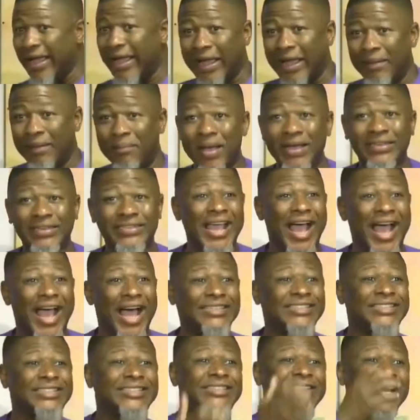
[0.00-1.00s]
it means they
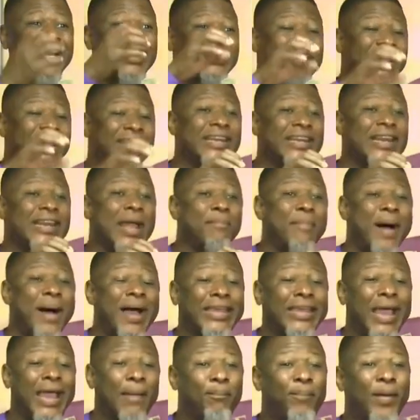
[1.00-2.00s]
are sitting in the
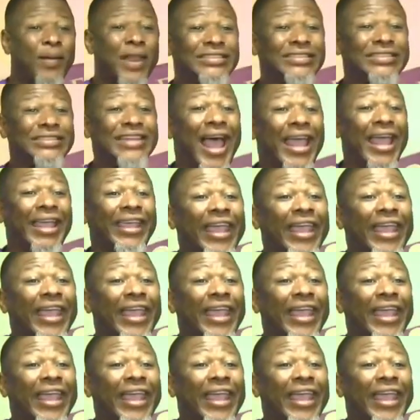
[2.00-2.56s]
marketplace like